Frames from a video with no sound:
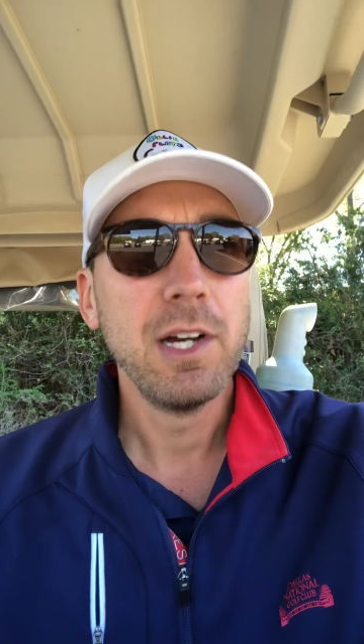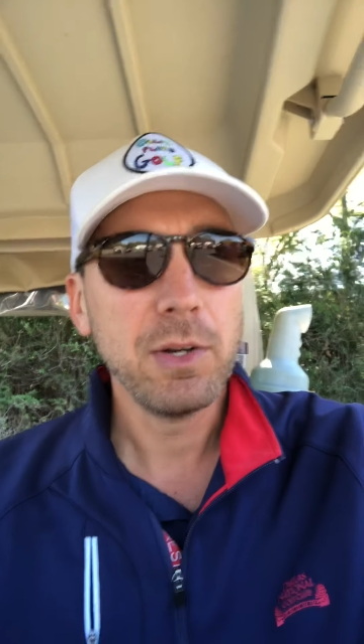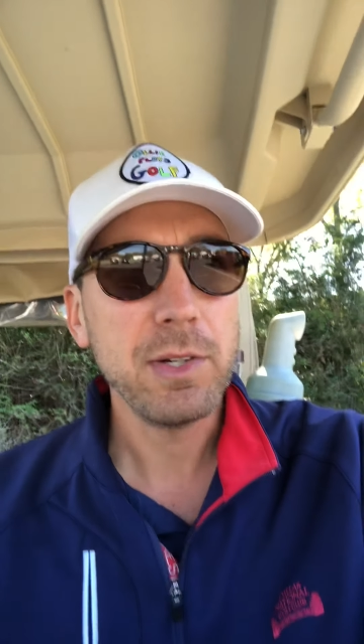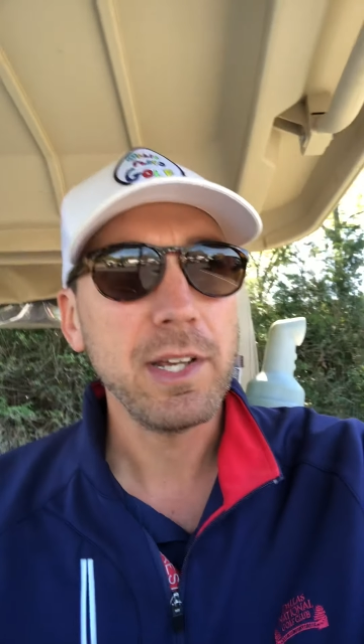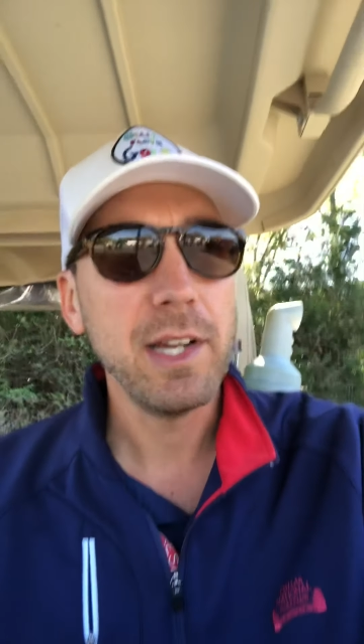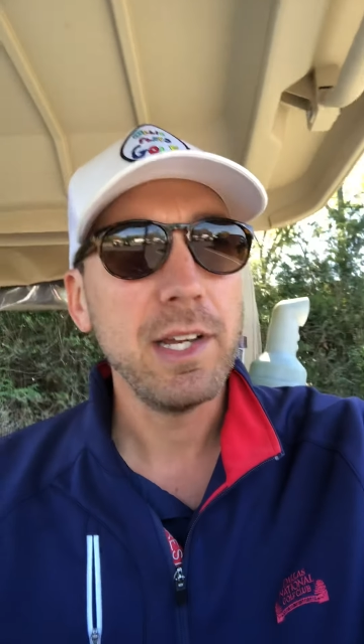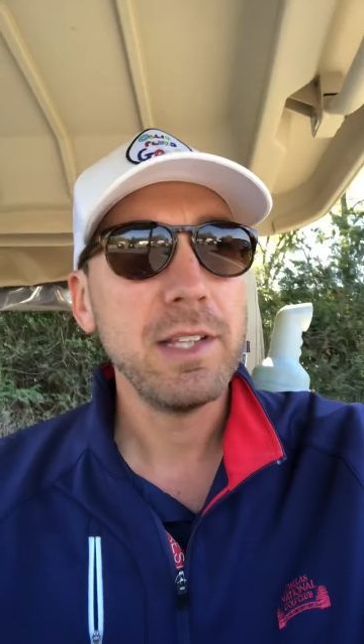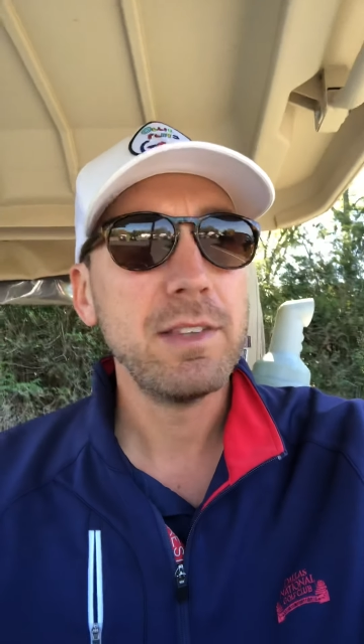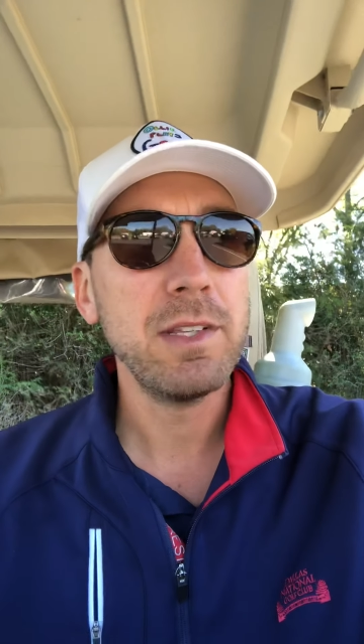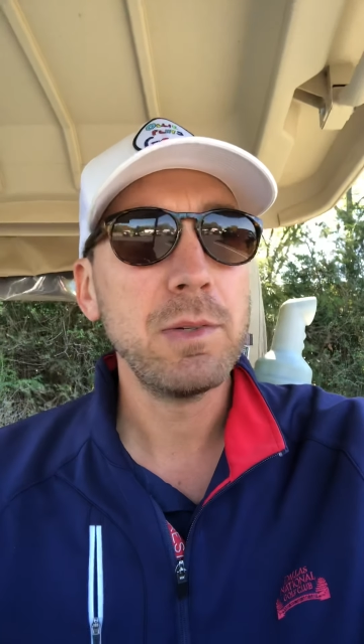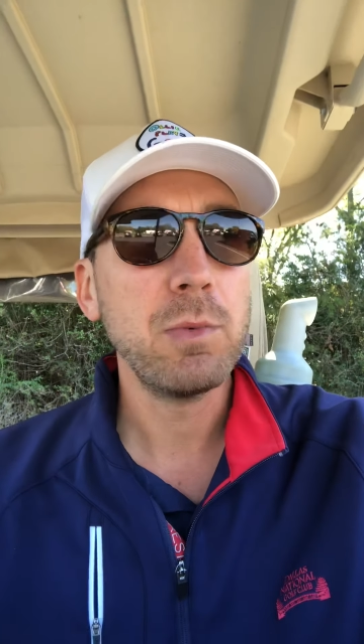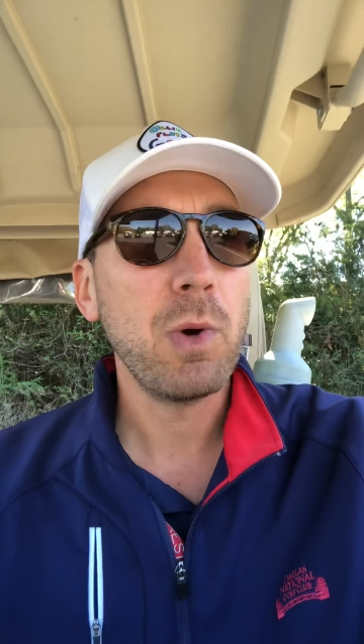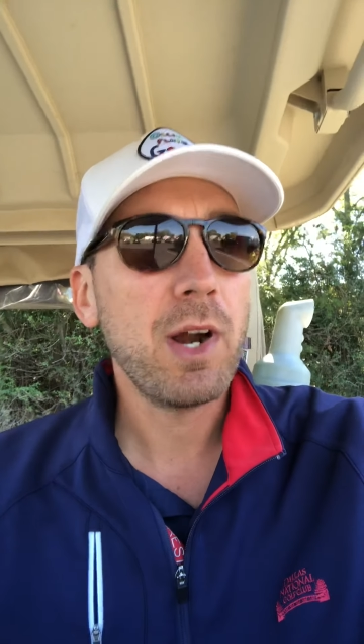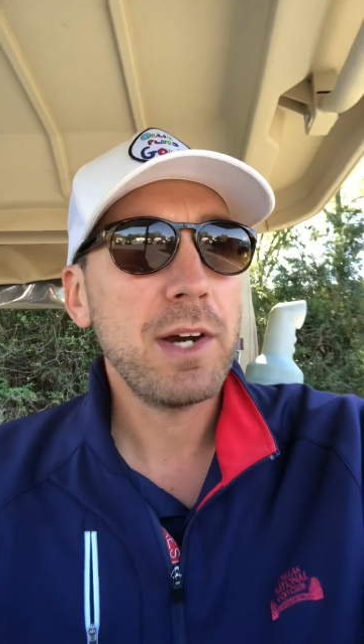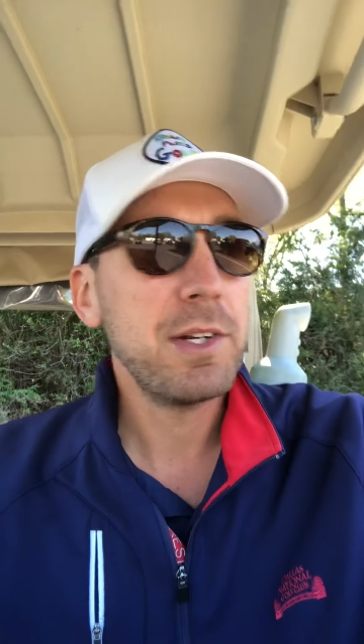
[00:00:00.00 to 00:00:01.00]
Okay,
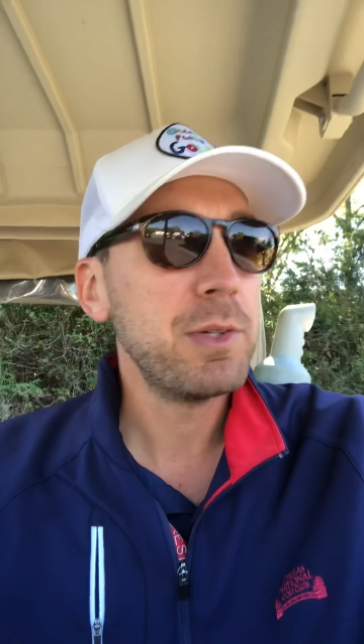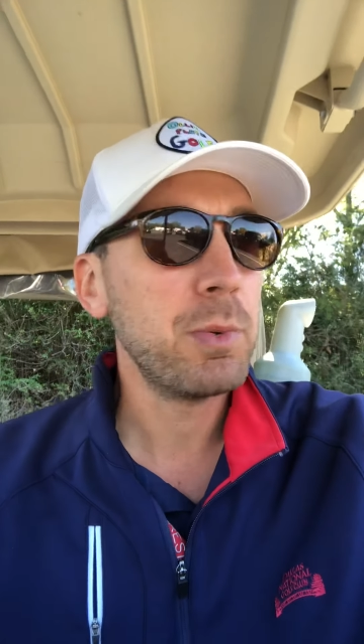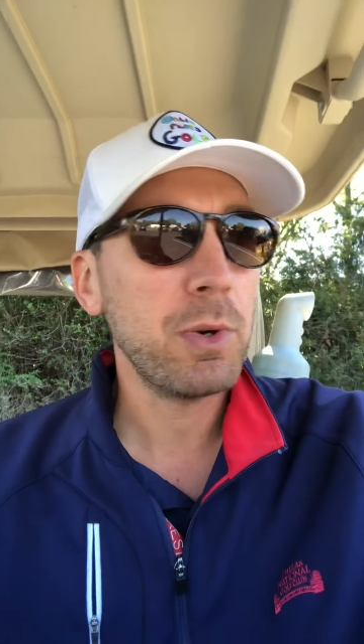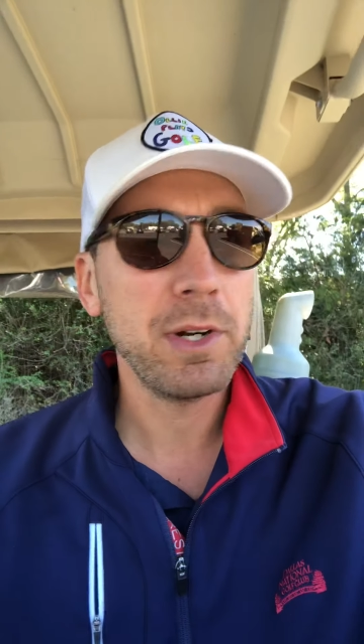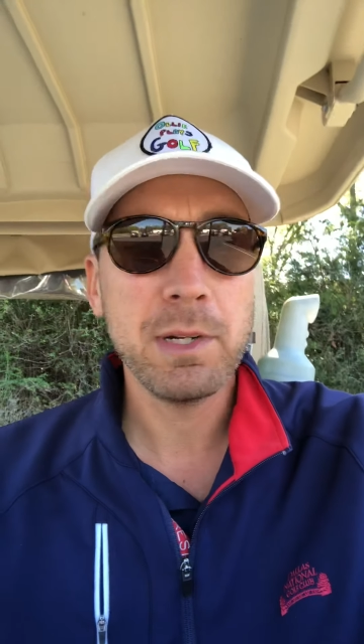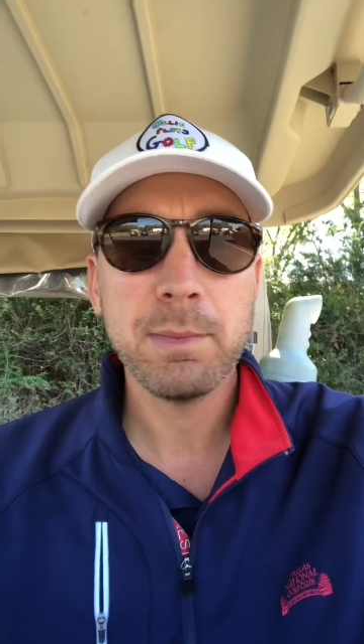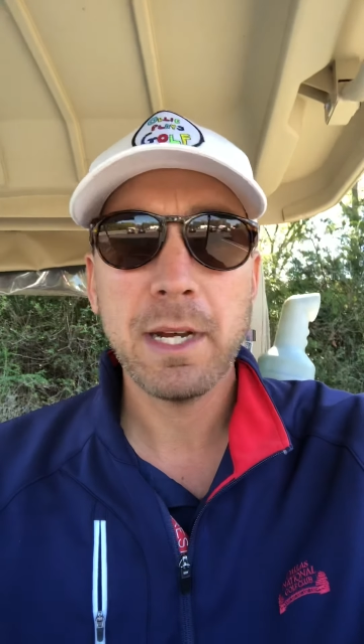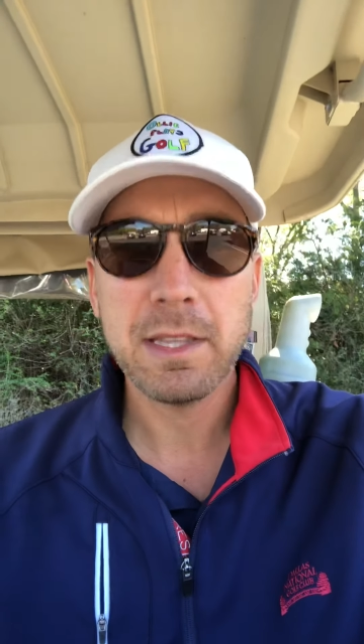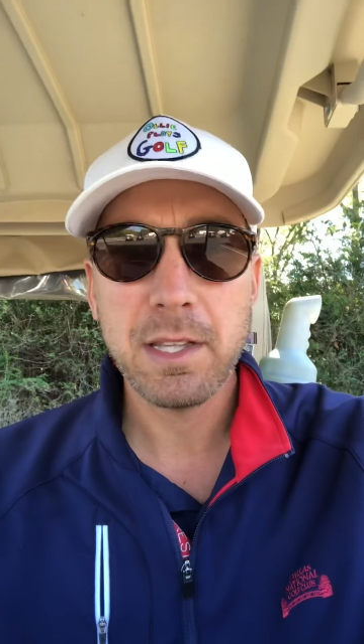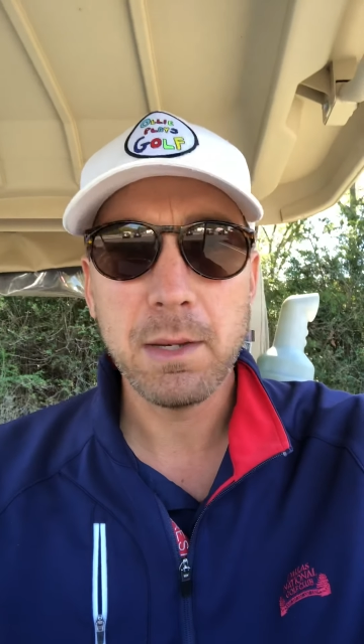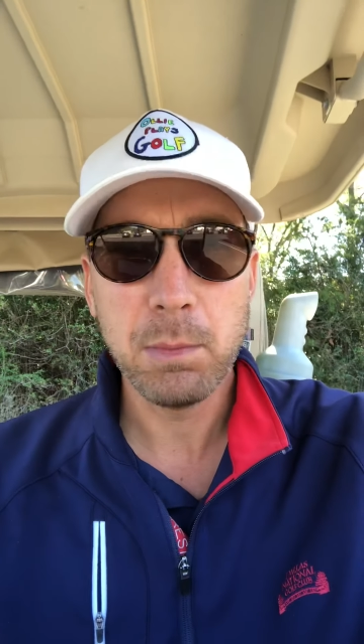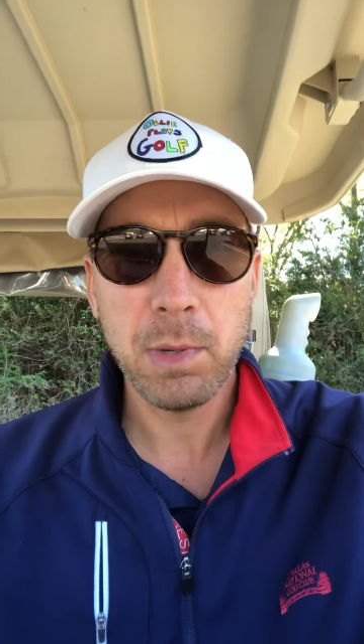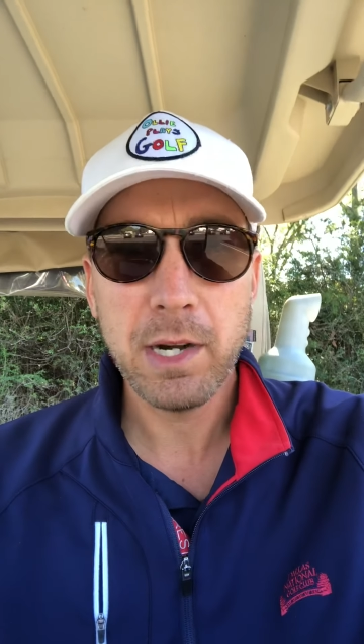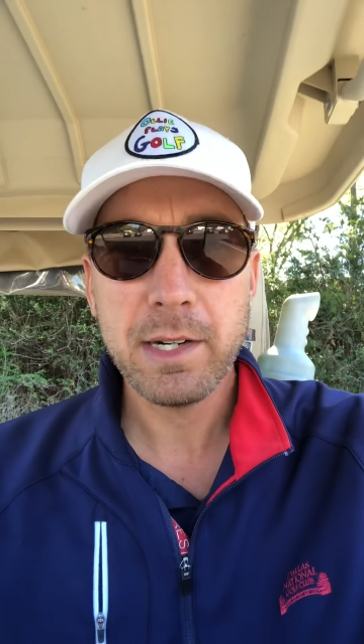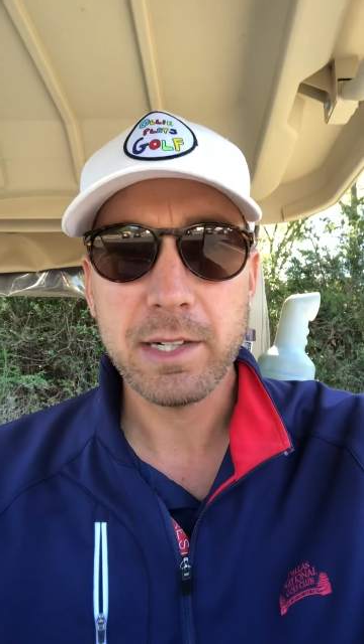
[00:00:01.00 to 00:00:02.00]
then why are you worried about
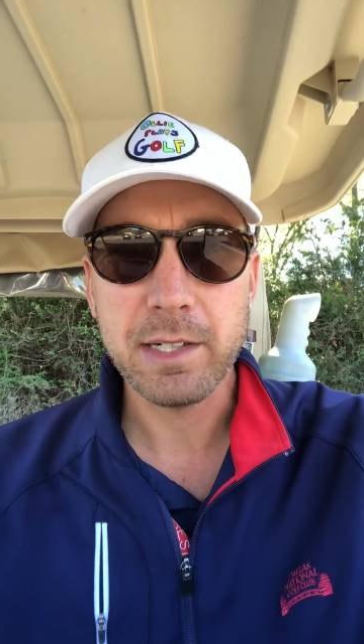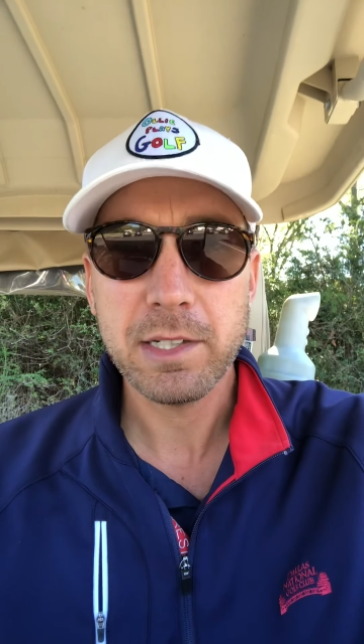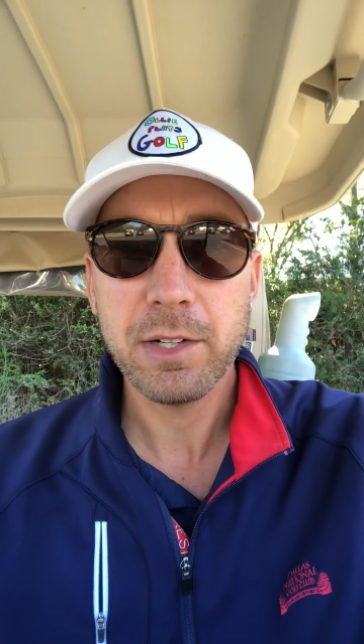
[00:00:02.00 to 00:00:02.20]
that bunker?